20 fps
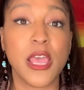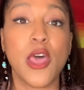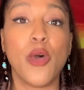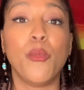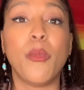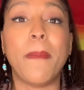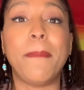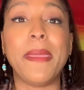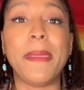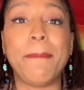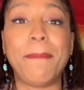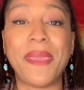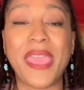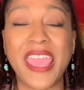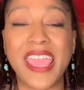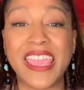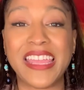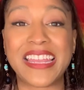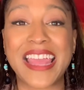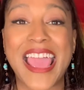would be
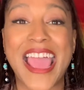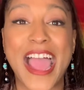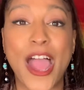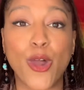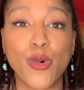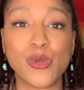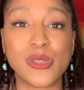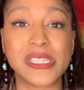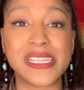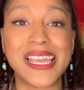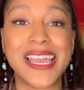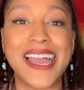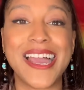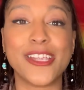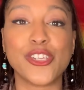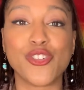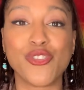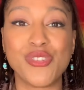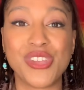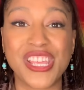paid out
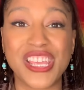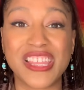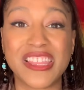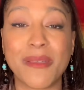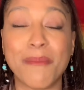underneath